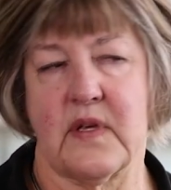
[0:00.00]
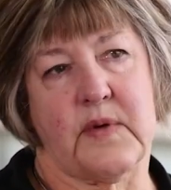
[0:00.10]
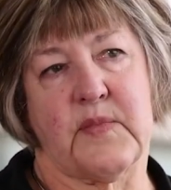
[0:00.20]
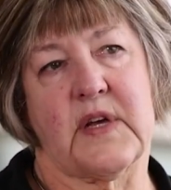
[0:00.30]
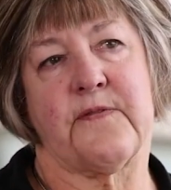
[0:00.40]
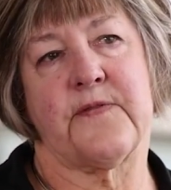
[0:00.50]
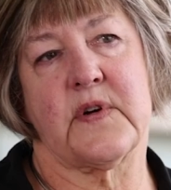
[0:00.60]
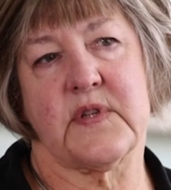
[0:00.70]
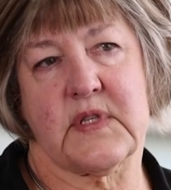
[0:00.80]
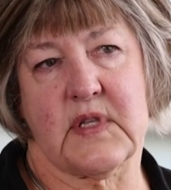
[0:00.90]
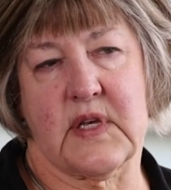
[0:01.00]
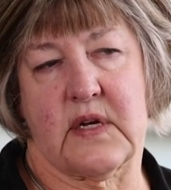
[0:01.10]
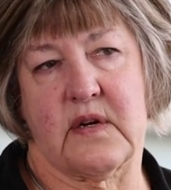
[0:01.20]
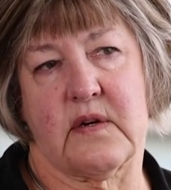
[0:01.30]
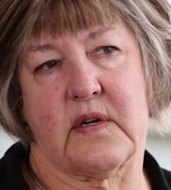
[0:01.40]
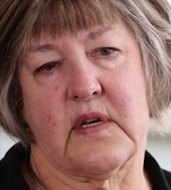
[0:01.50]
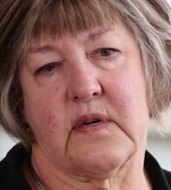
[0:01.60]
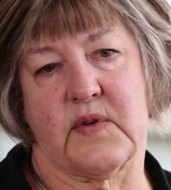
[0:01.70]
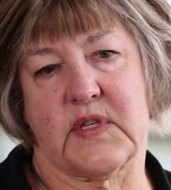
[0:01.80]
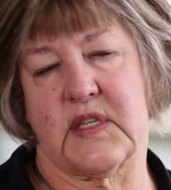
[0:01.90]
My first litter, it
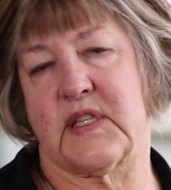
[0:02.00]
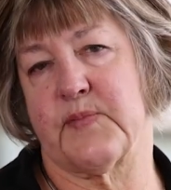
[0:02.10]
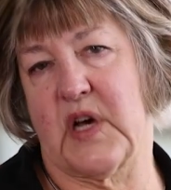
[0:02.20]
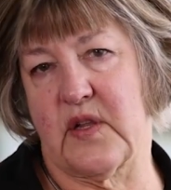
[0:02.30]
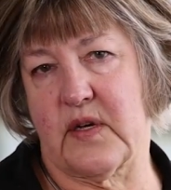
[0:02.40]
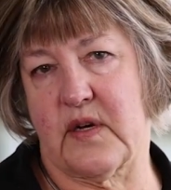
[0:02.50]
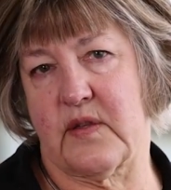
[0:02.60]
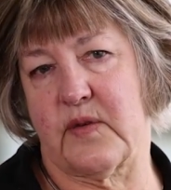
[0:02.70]
was a small litter.